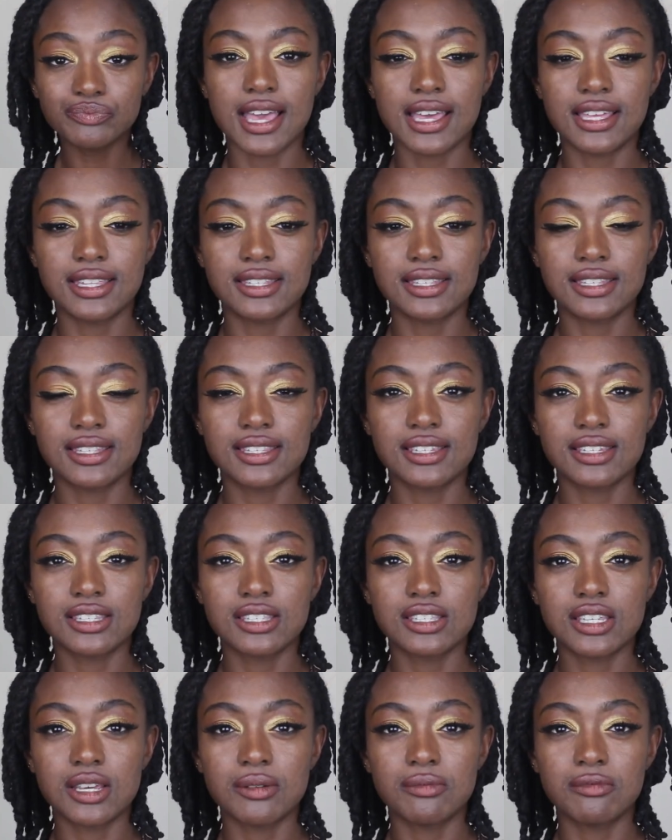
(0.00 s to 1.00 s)
And
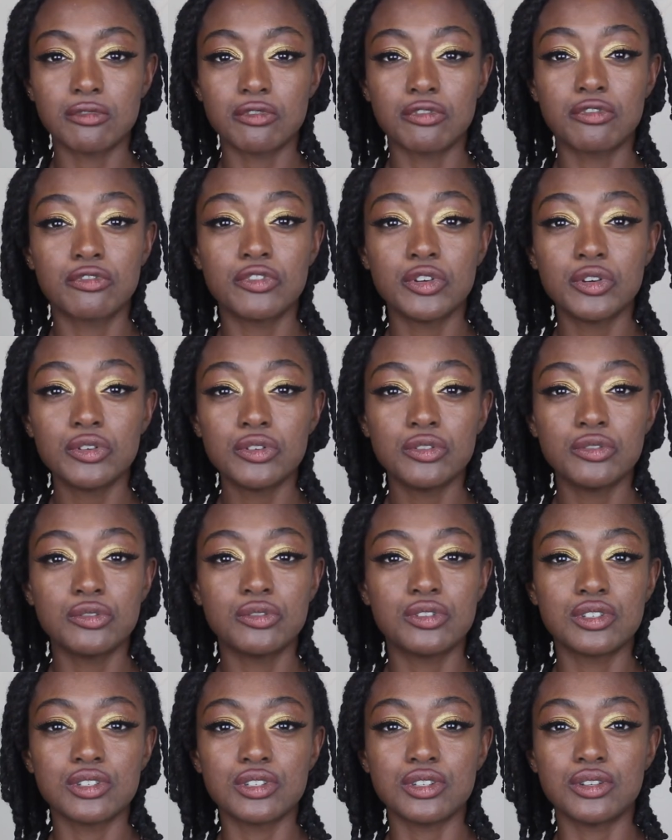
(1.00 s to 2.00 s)
some
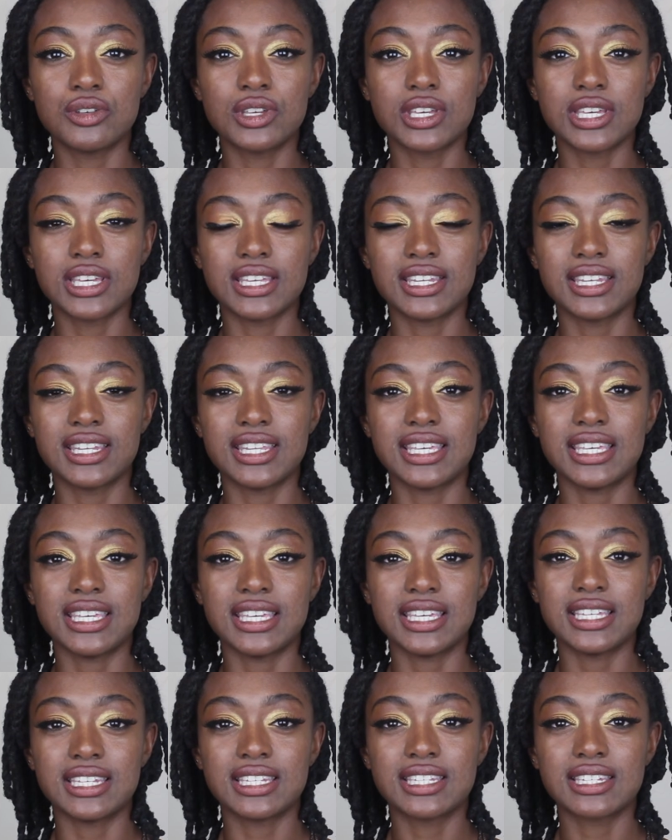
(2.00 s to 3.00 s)
foods you can
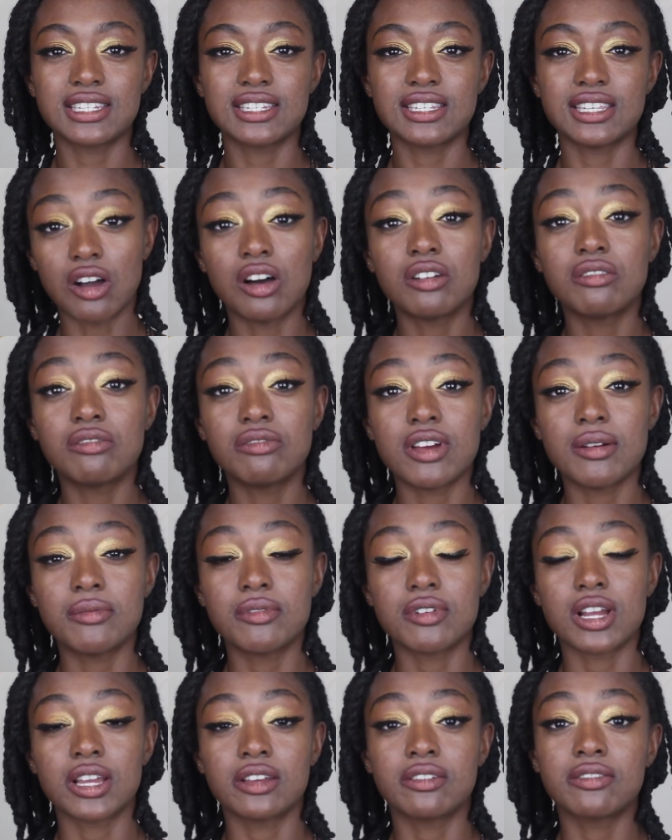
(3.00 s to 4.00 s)
eat on
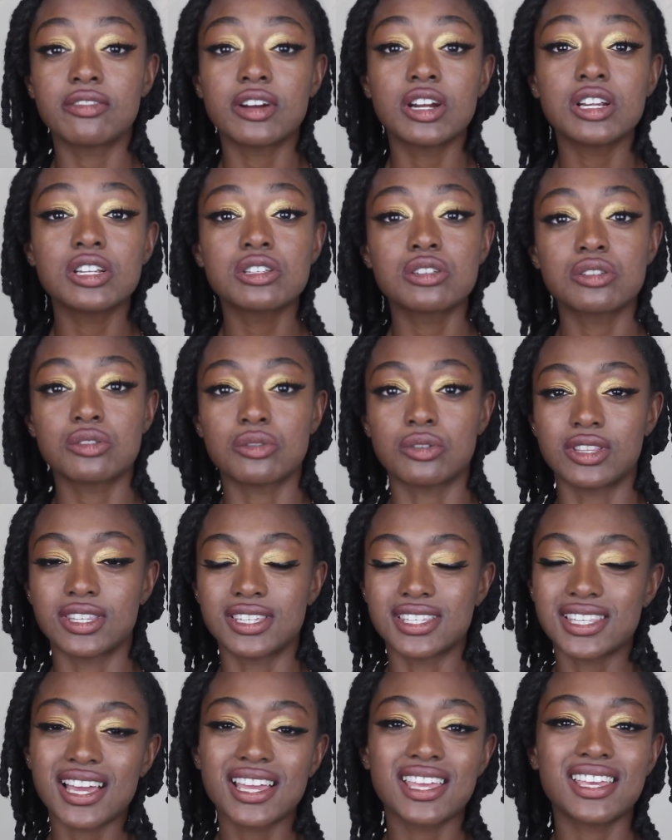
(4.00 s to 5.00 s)
February 1st or the
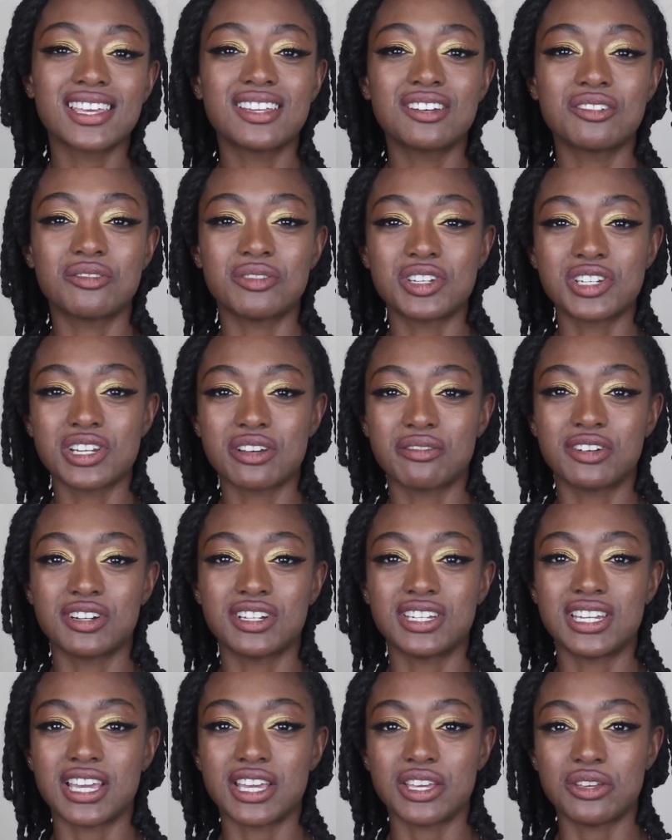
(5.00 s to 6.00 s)
2nd, whichever
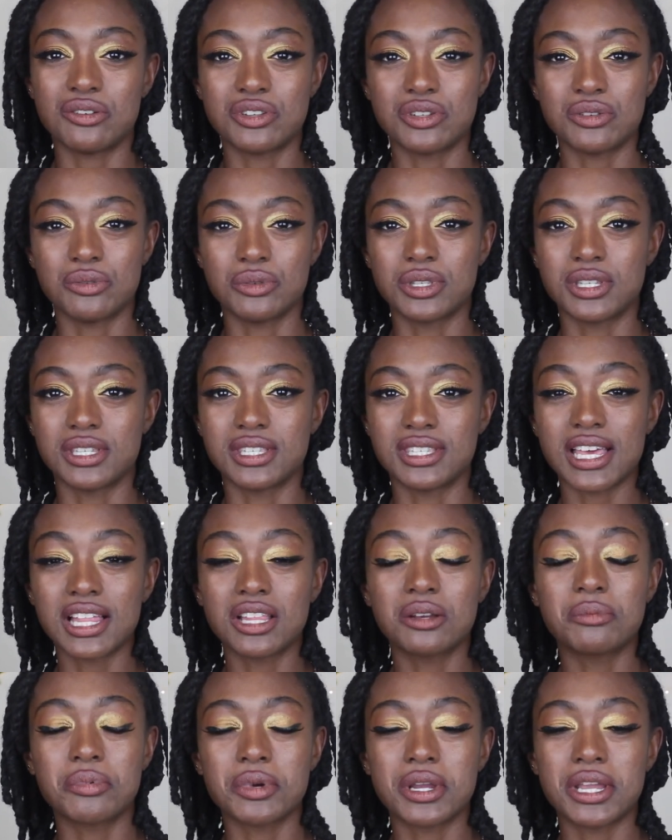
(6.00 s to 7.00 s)
day you choose to
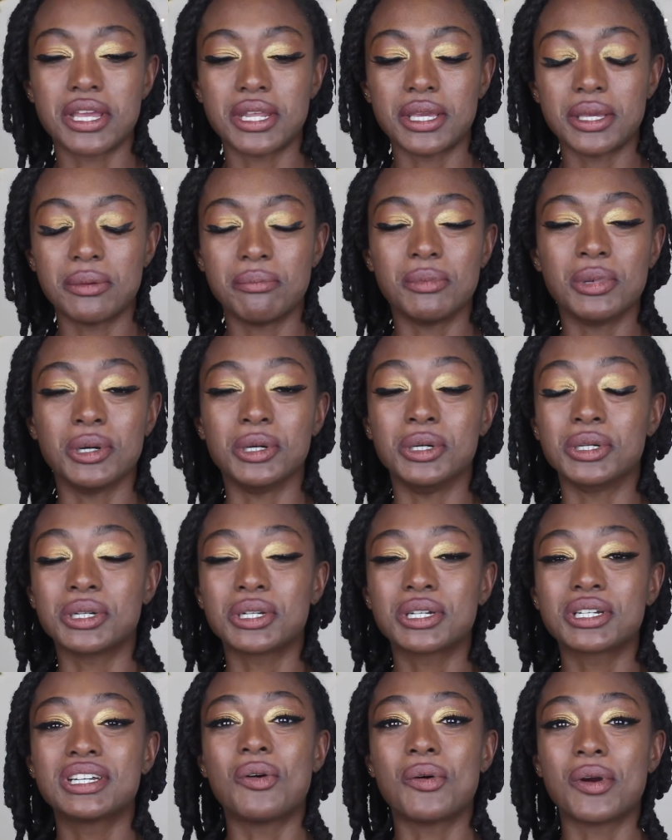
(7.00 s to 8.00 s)
celebrate in
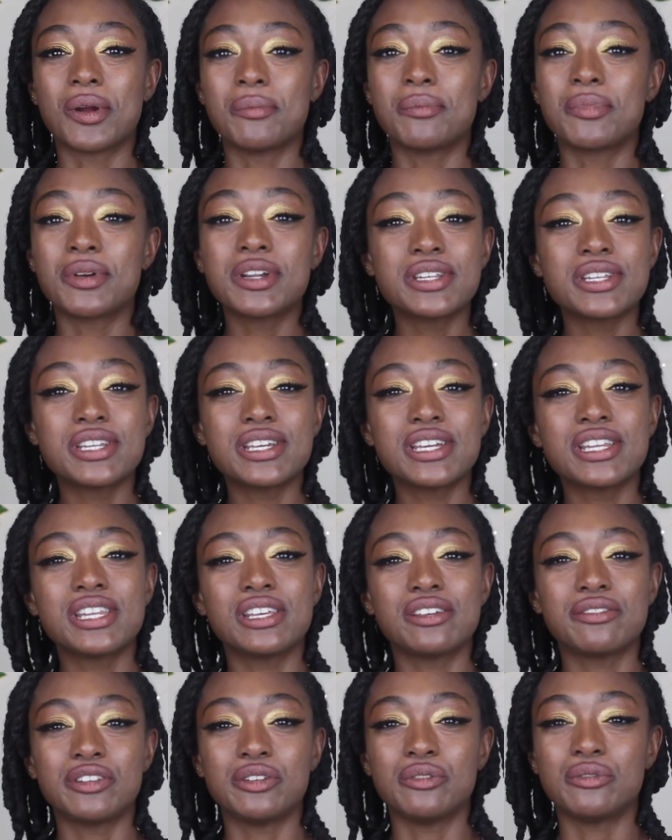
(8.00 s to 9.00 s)
bulk, or Brigid
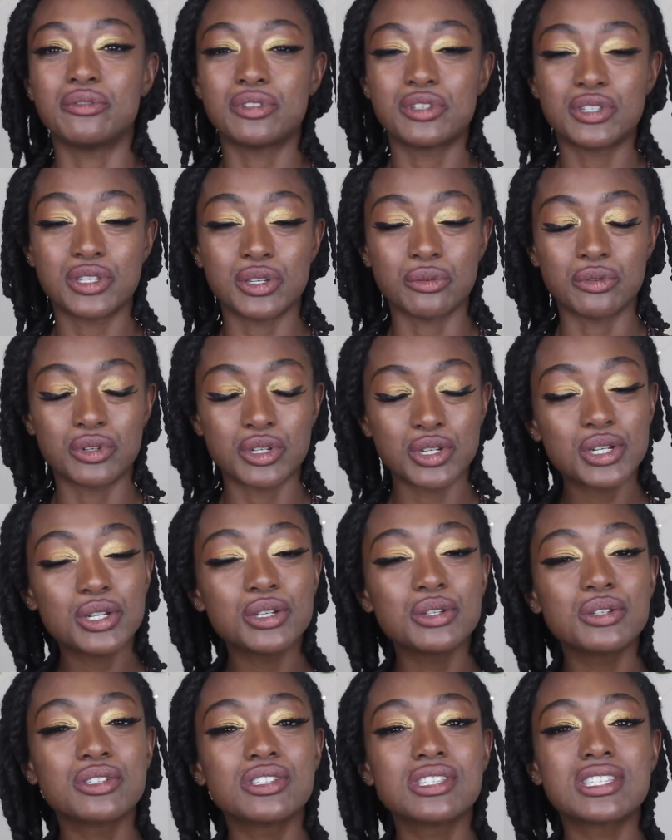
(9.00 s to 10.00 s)
if you so
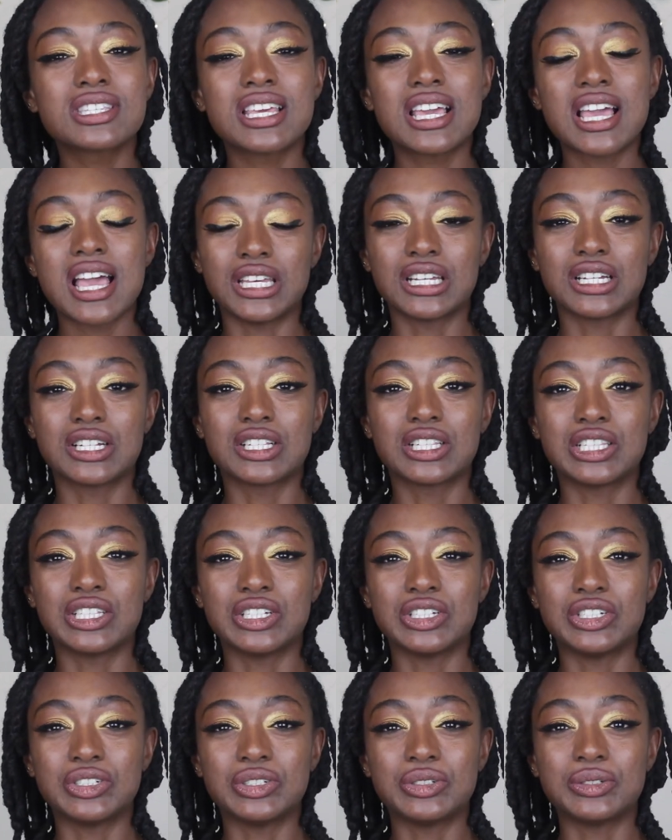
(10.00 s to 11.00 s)
choose,
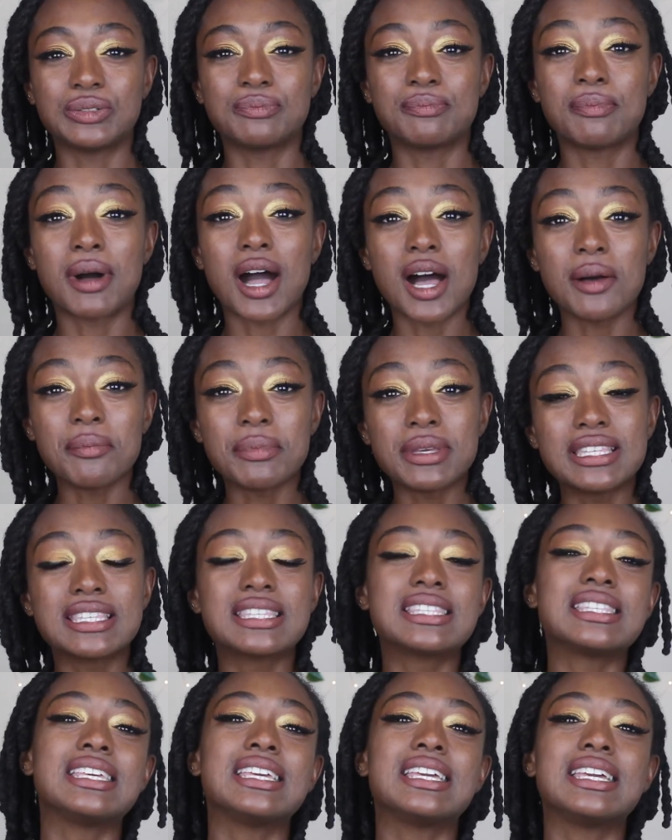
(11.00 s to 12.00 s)
include poppy
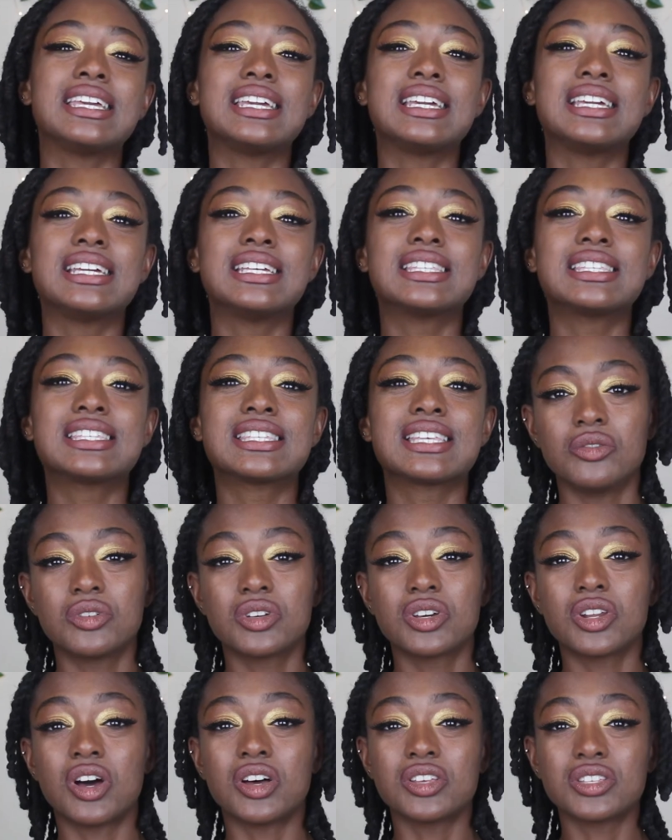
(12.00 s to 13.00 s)
seeds. You
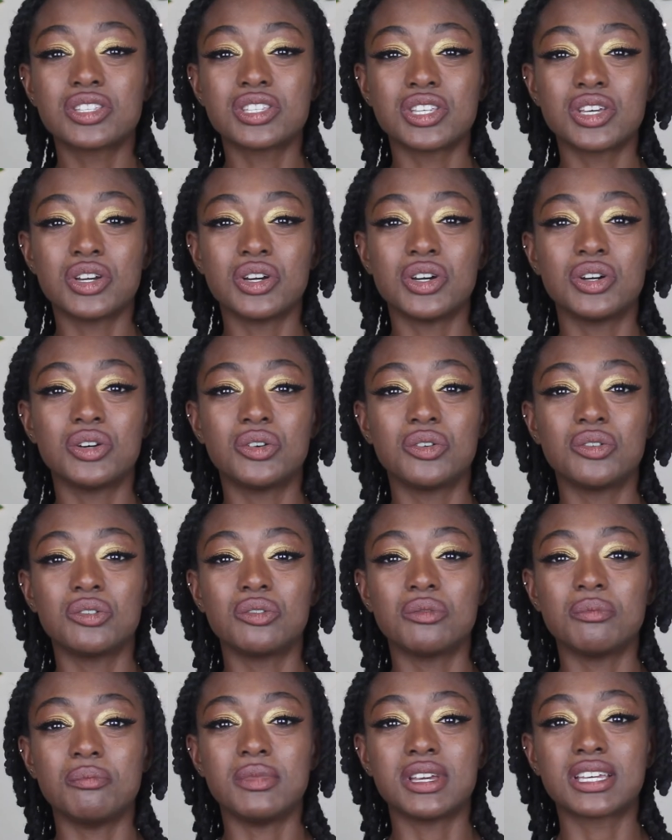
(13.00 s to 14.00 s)
could also
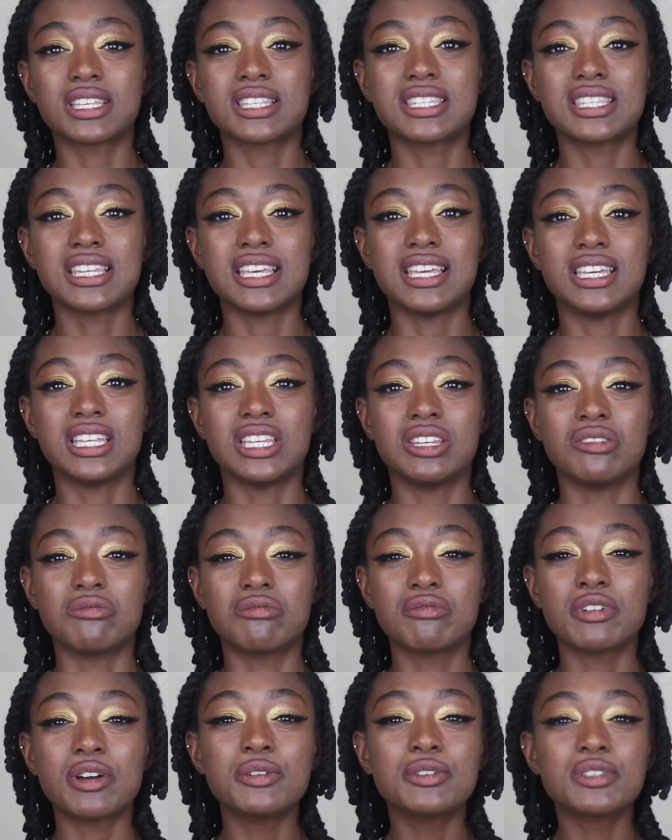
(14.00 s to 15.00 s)
mix
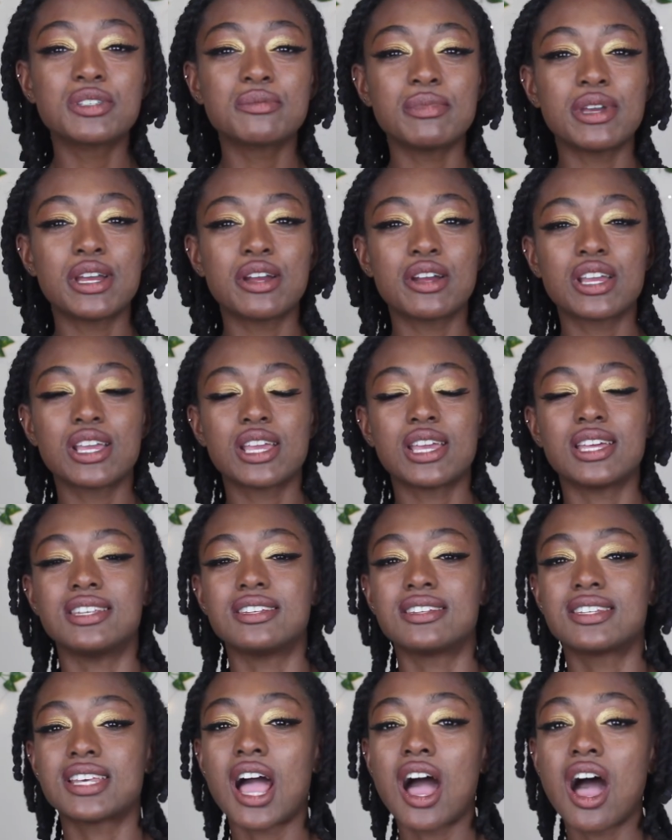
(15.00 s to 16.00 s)
in rosemary
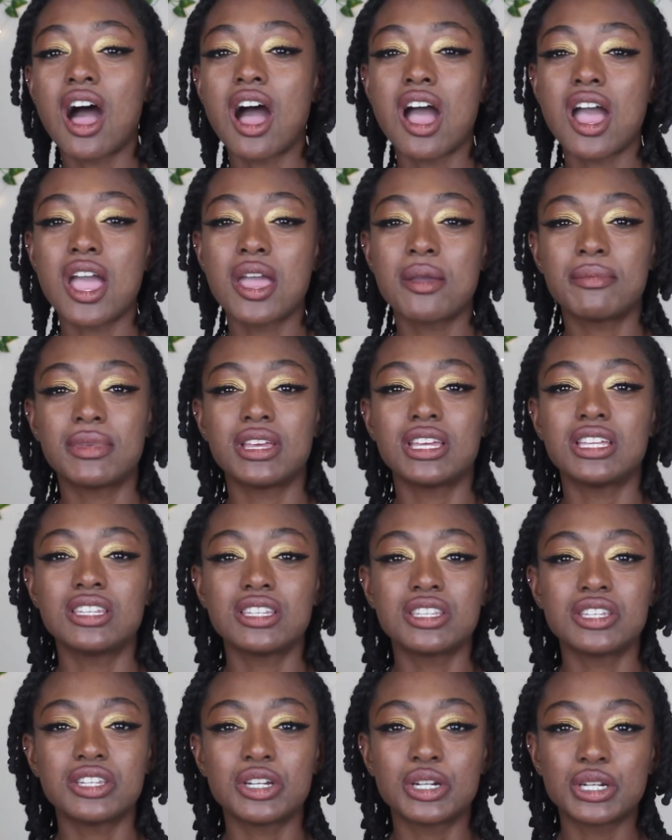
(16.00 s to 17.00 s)
and thyme
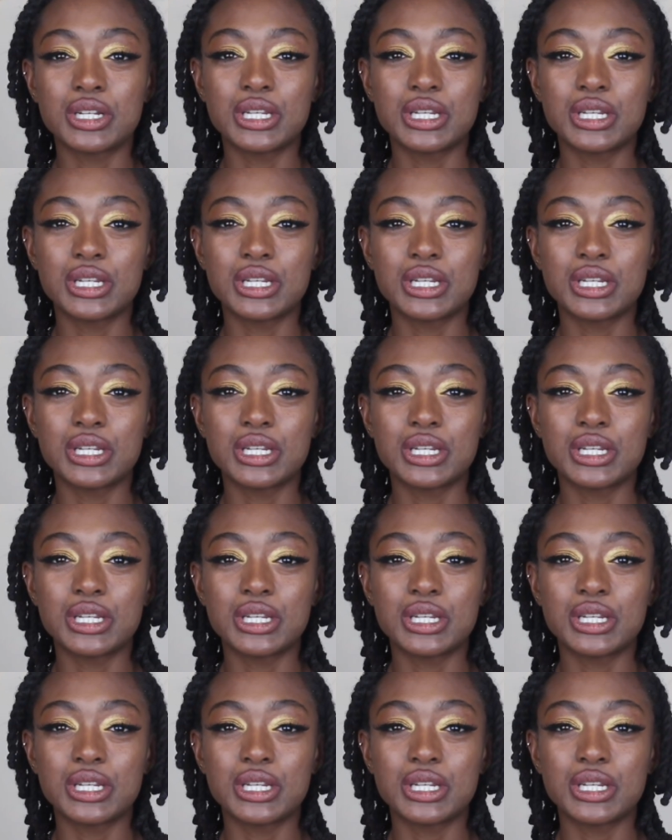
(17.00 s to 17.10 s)
into your